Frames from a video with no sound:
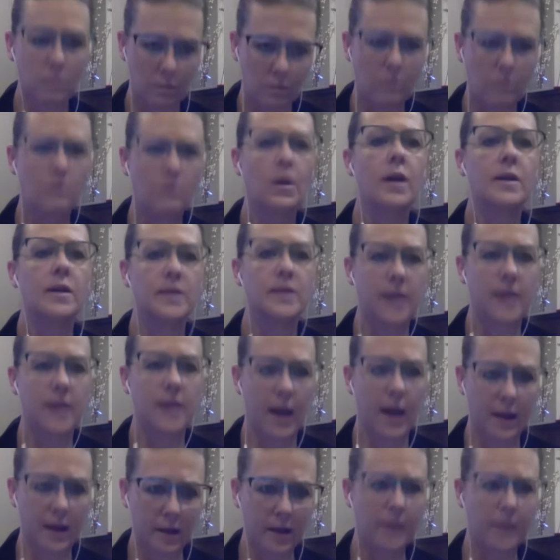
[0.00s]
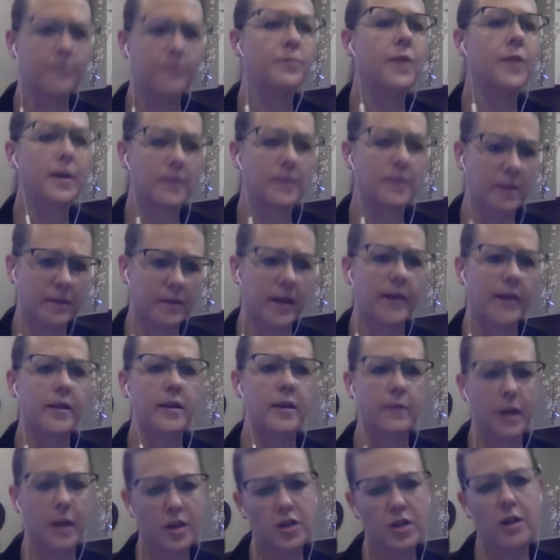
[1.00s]
Exactly. That's exactly
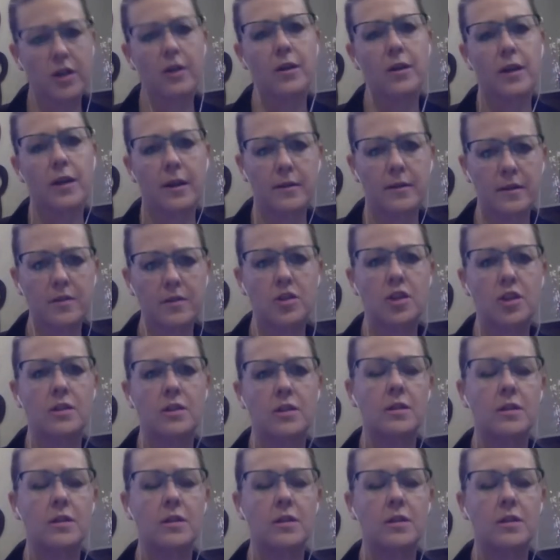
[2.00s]
right, Sharon. Yeah. Yes. It's just